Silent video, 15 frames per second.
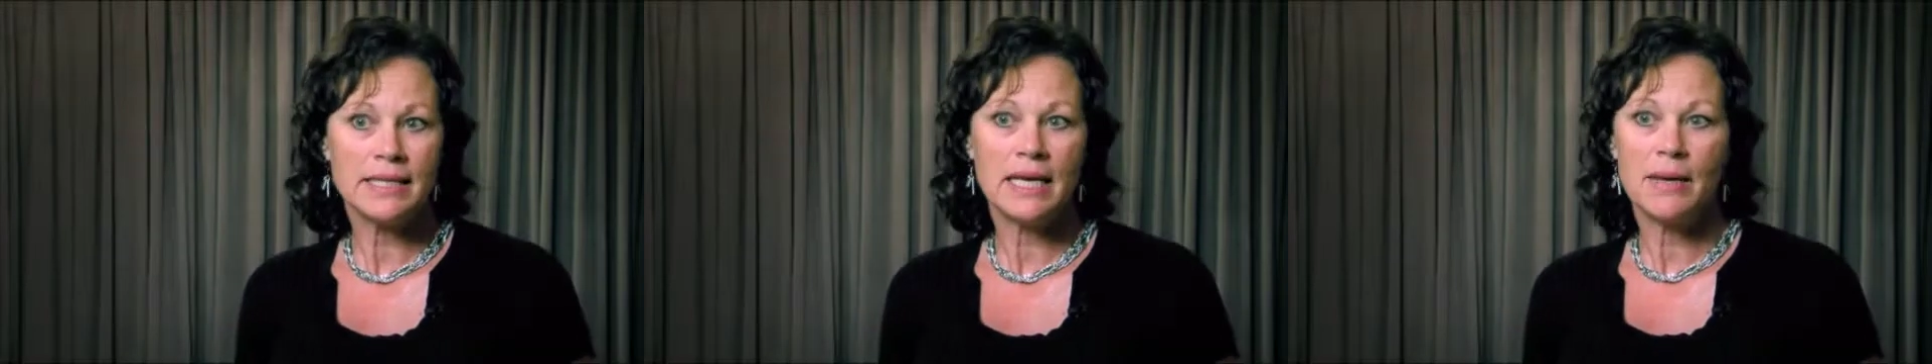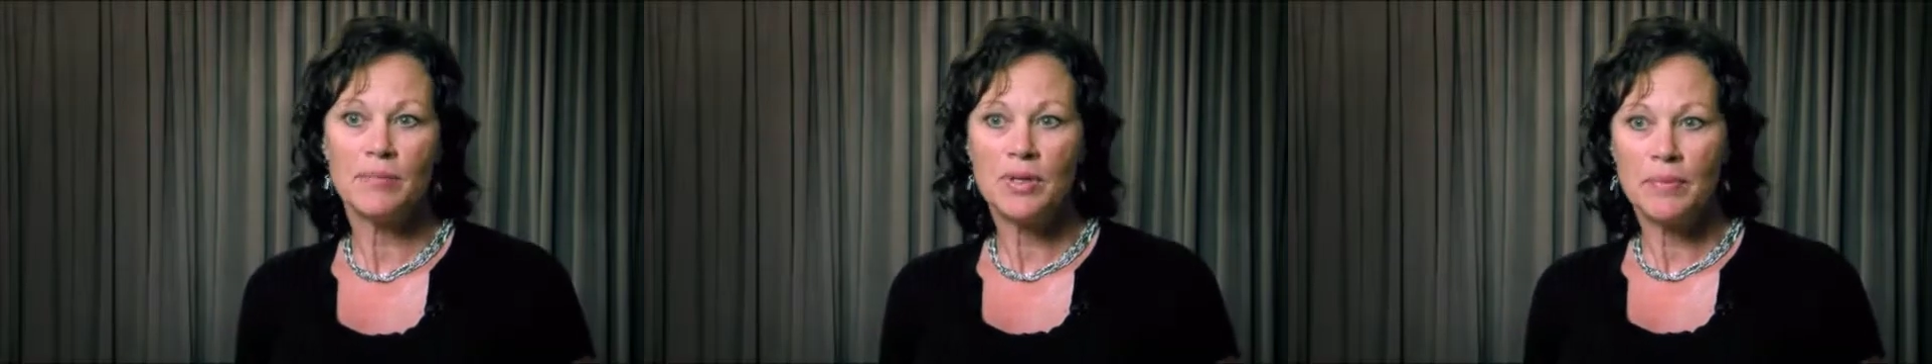
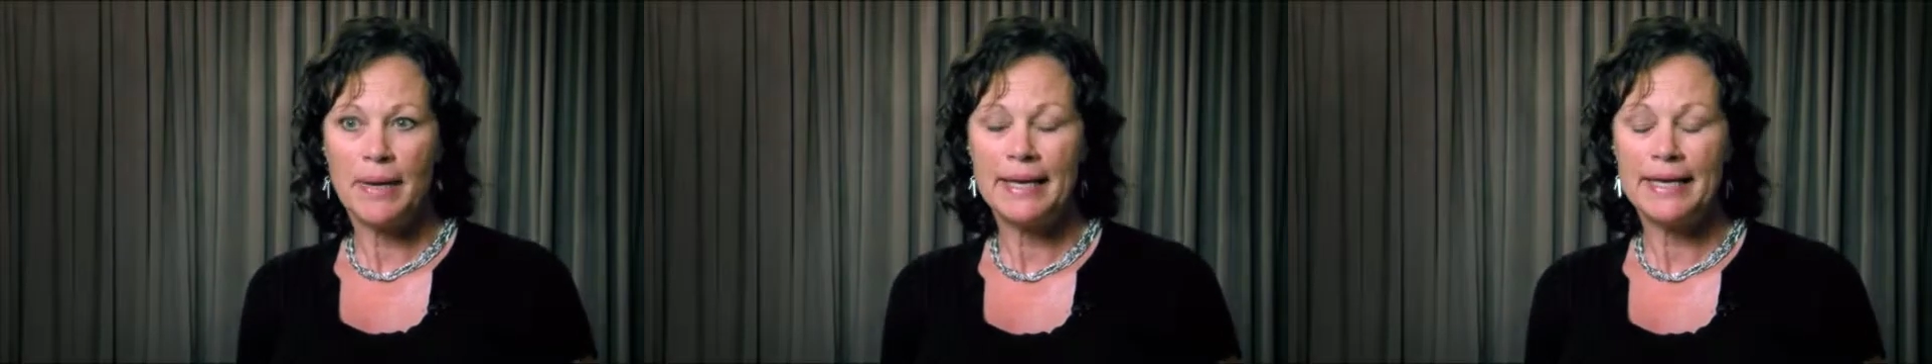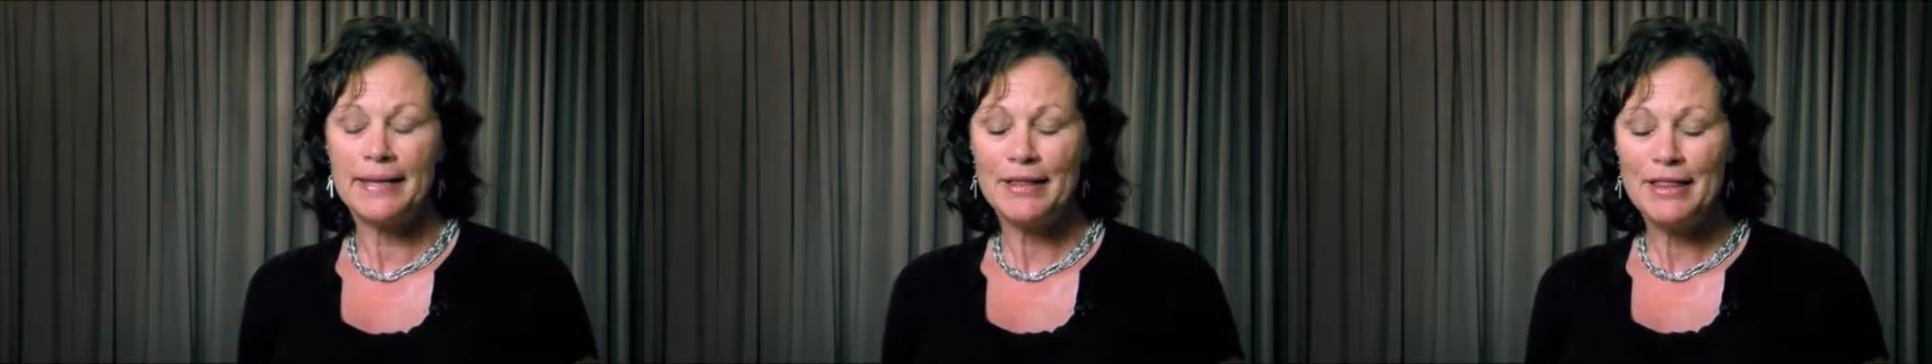to
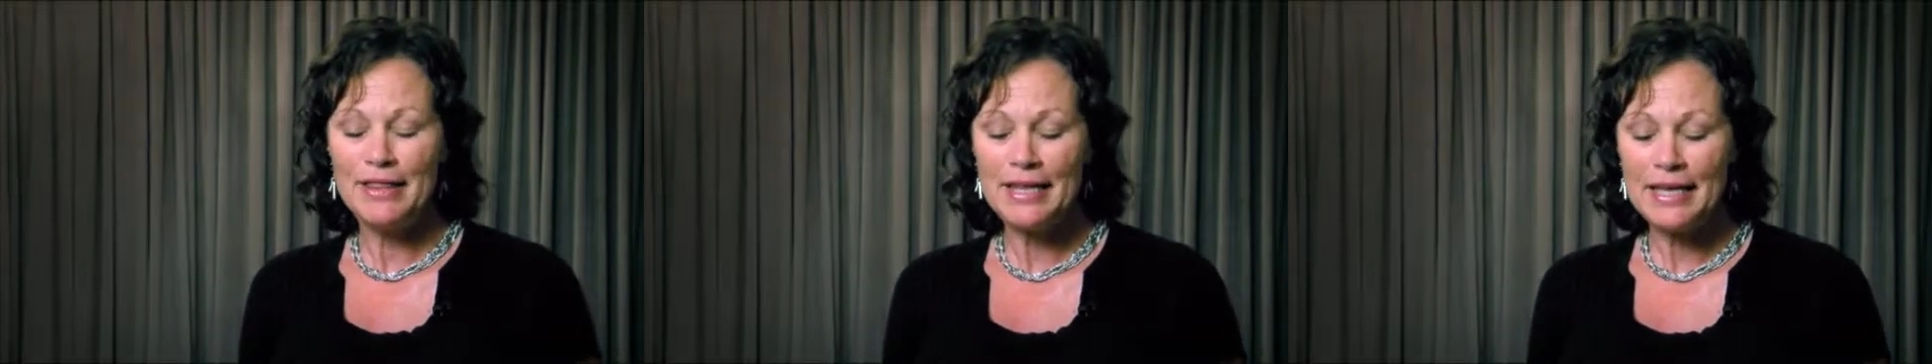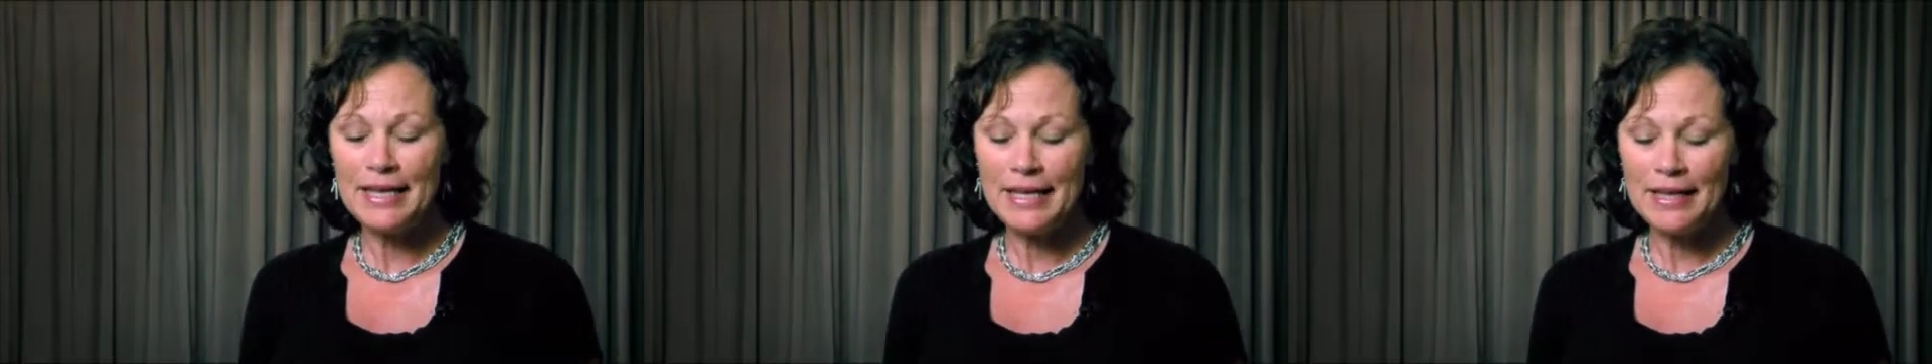implement
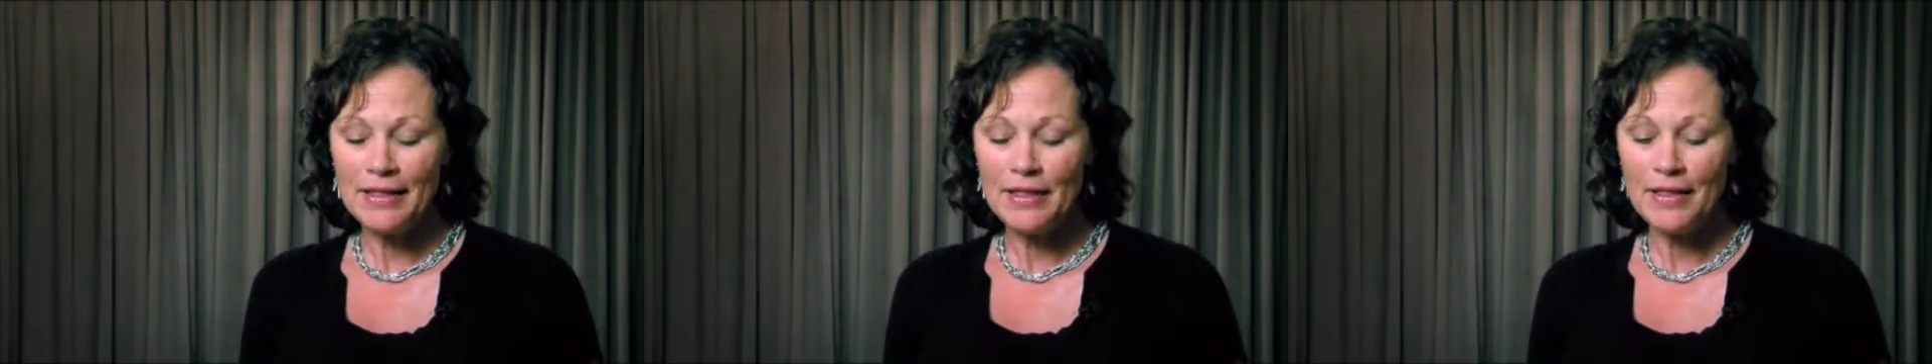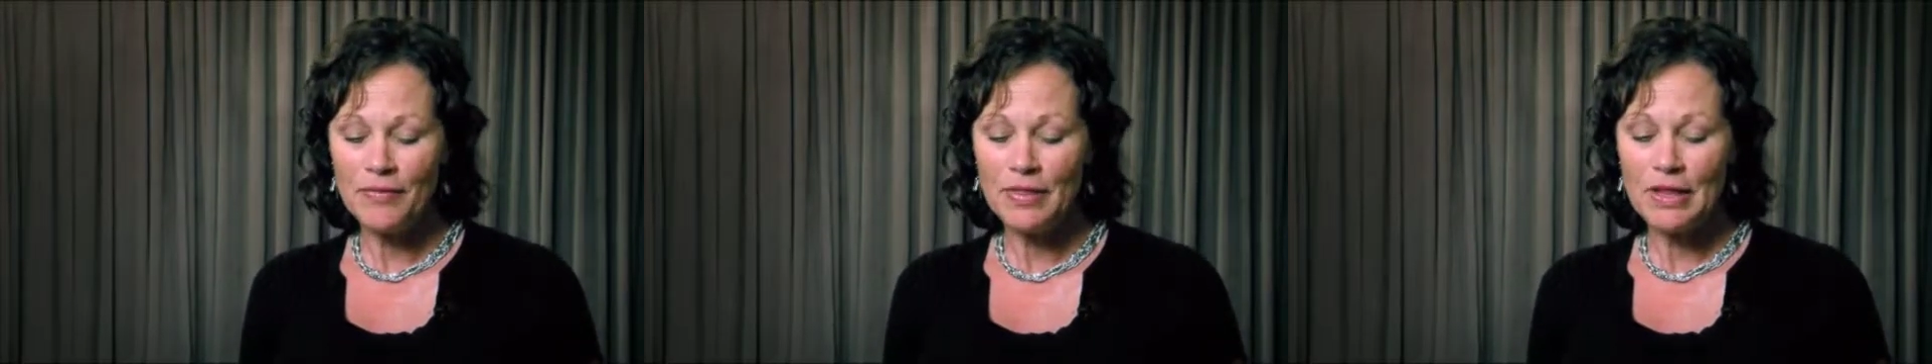it.